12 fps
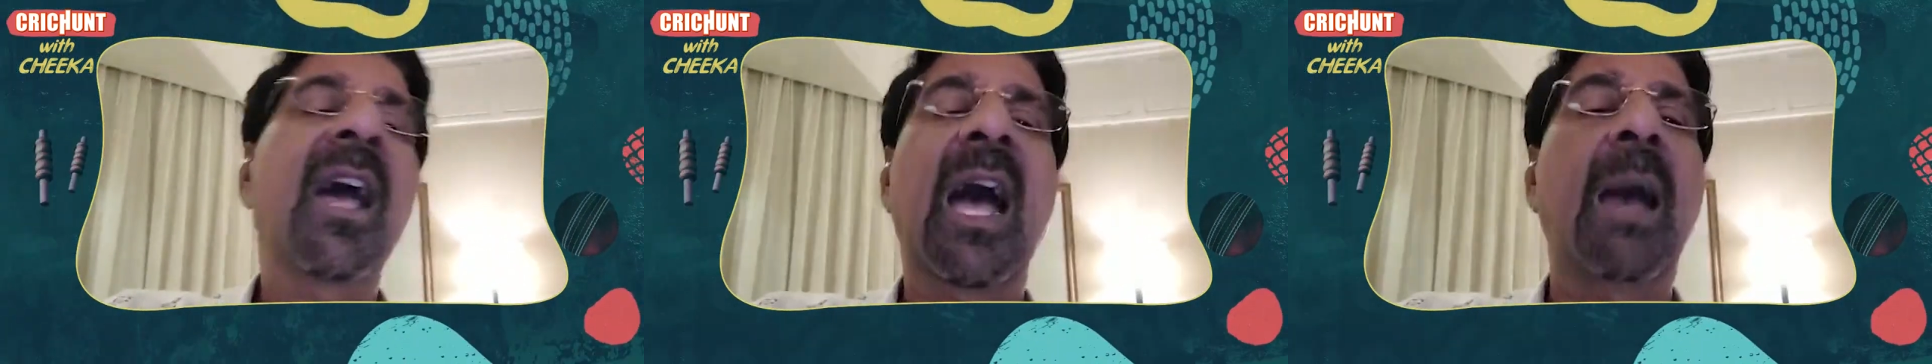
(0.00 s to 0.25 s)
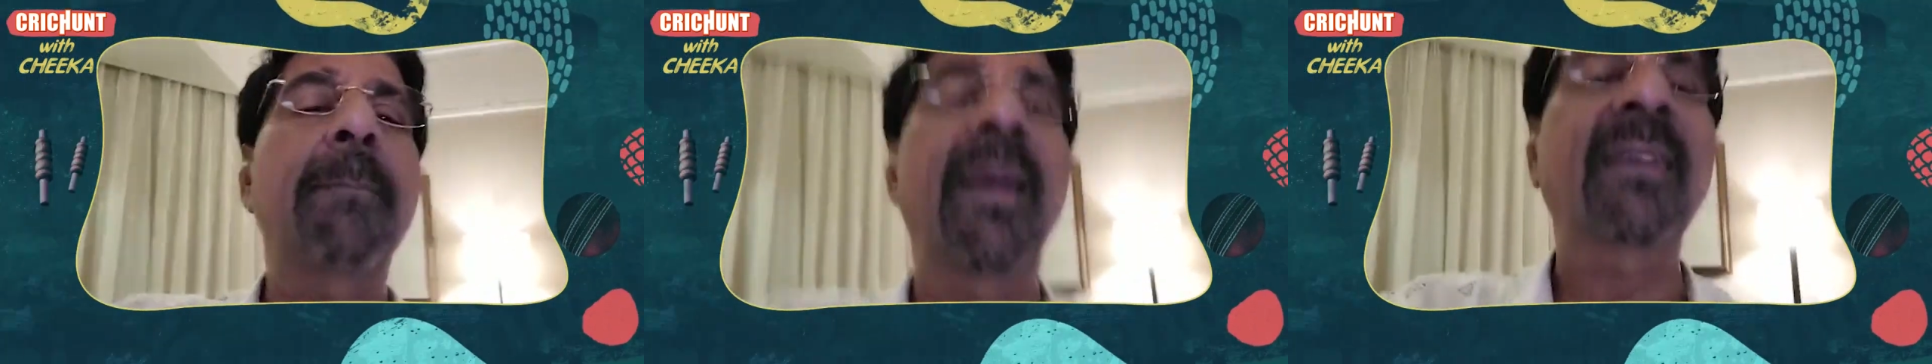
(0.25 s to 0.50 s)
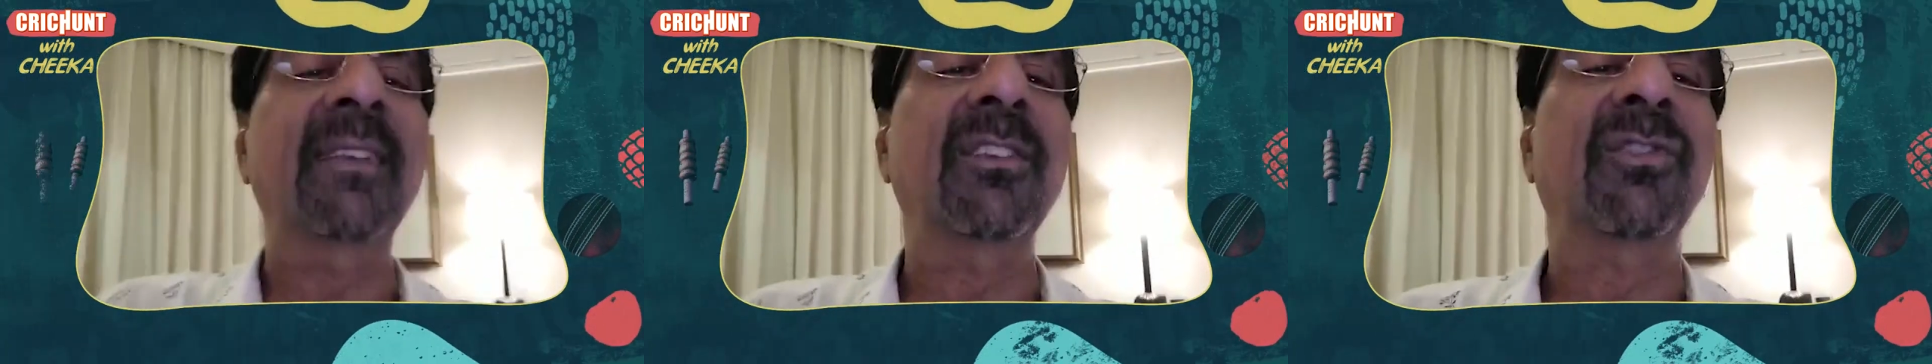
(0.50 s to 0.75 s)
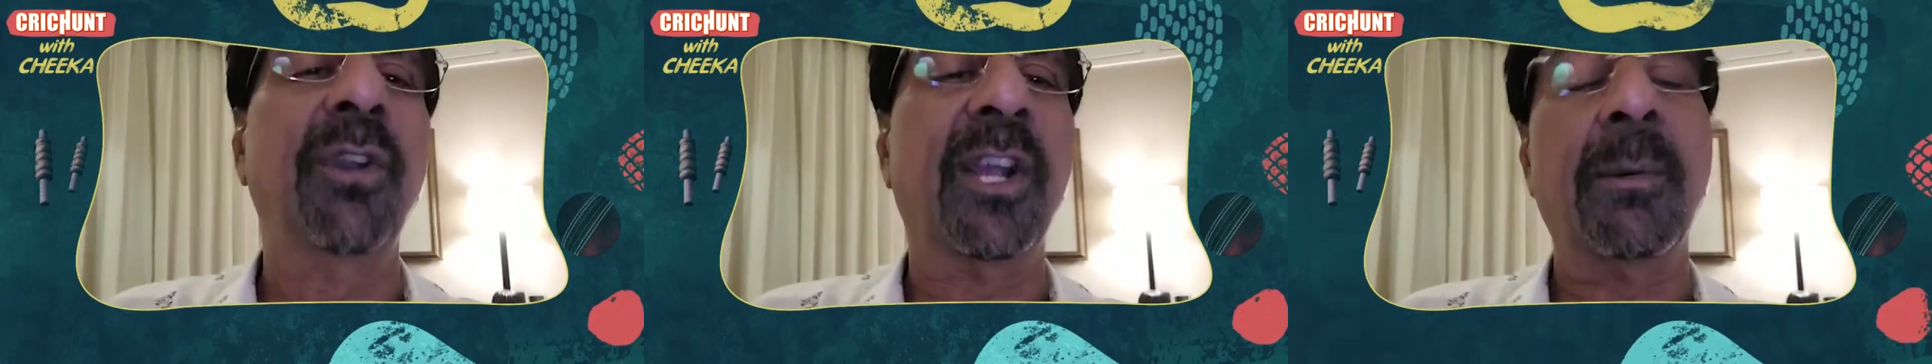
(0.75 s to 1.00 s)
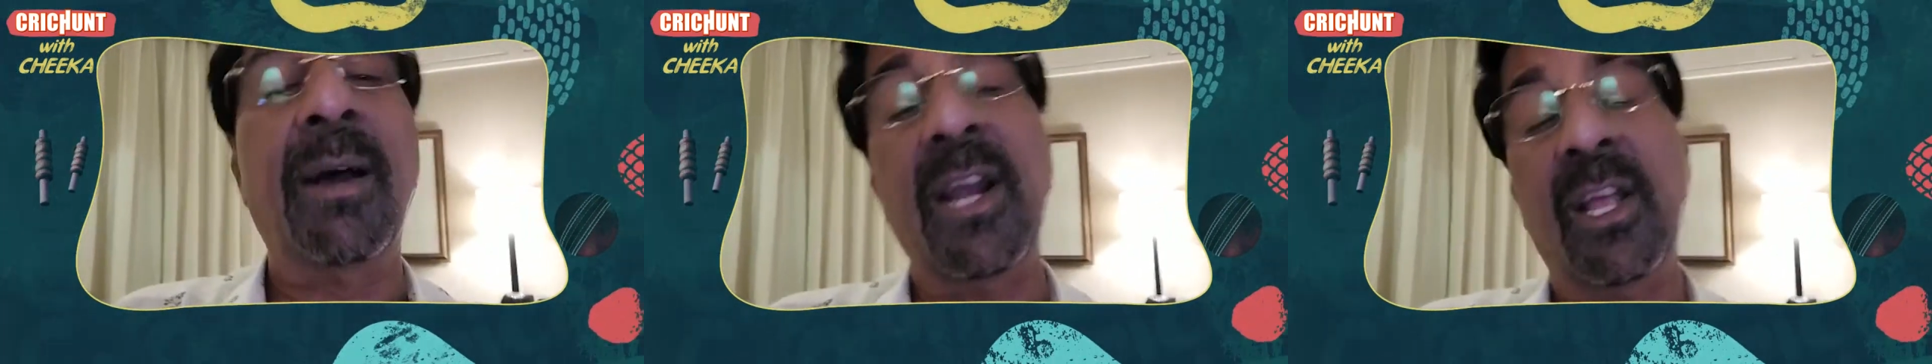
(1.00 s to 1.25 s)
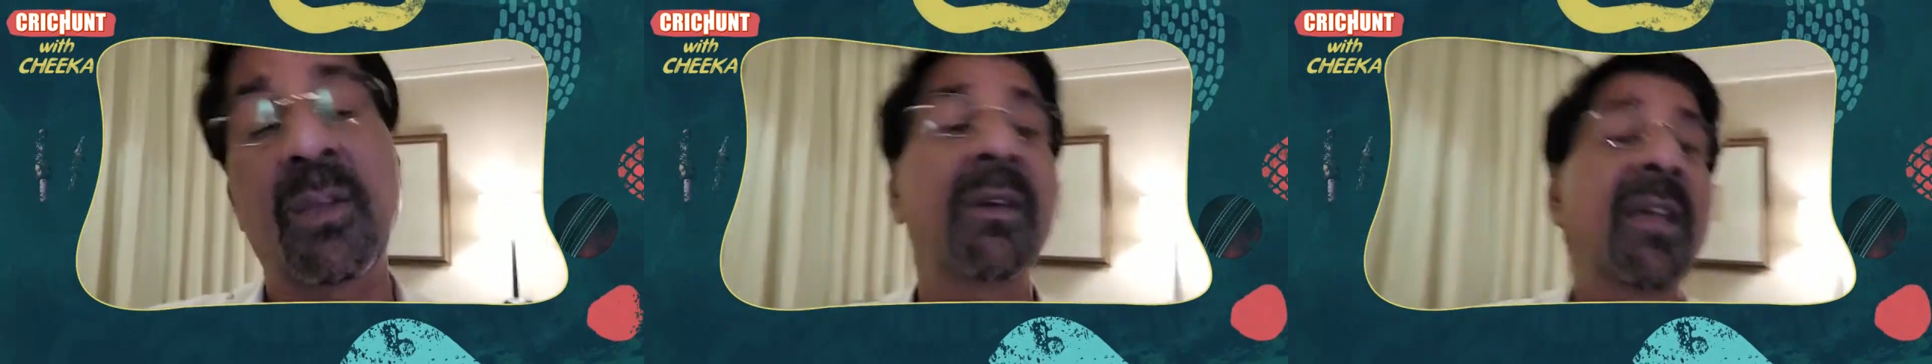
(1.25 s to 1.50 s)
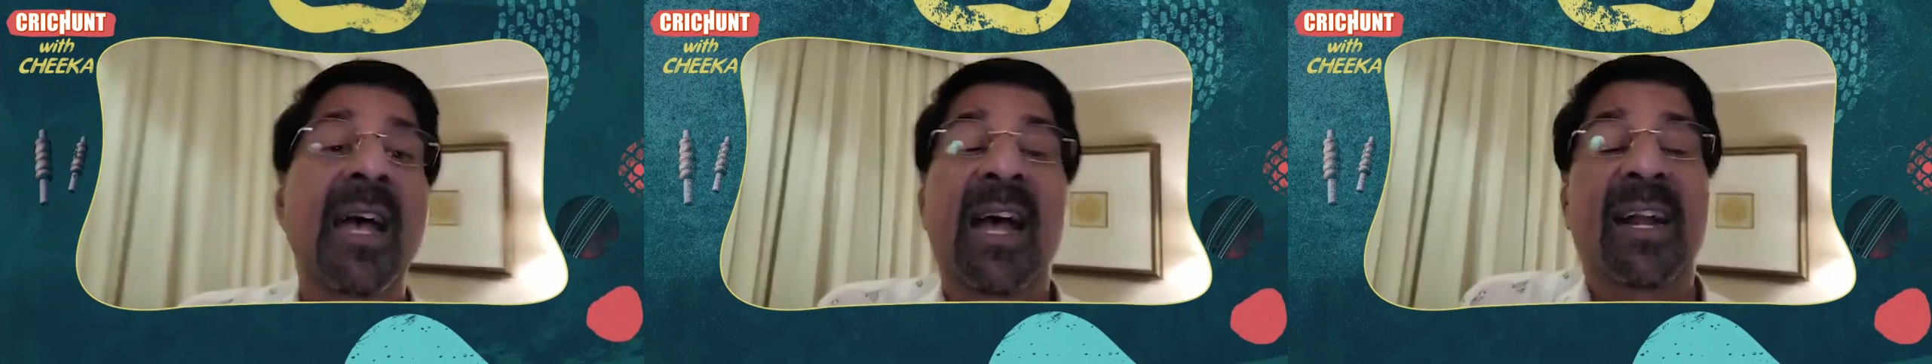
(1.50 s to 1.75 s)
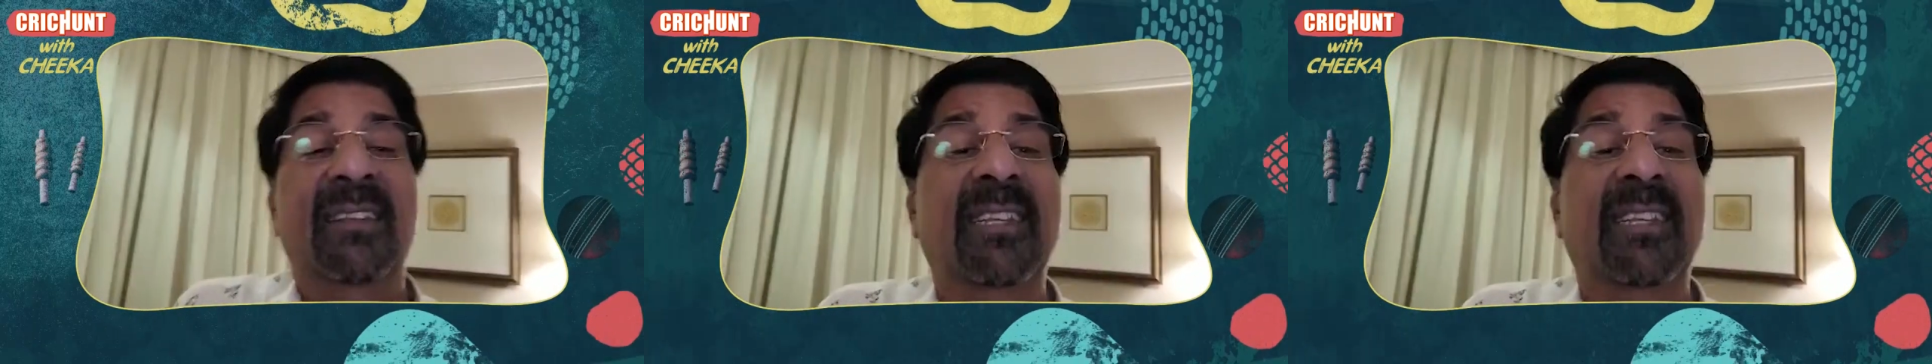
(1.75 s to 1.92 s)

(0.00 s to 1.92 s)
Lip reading: Amazing Suryakumar Yadav. And he